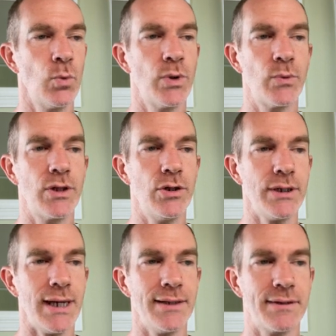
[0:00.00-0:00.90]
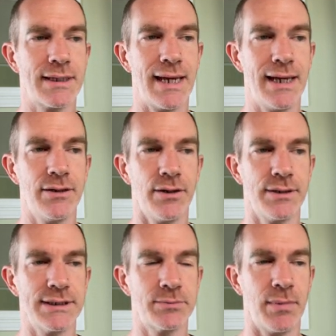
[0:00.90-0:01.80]
When we look at the gain on
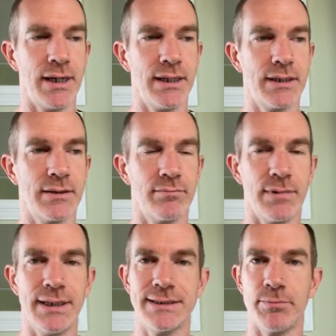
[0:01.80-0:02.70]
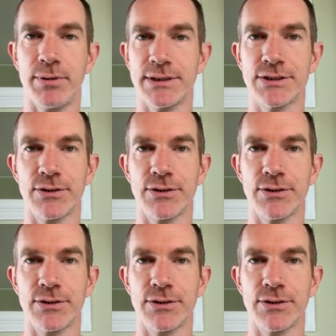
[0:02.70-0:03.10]
this mic, it is at plus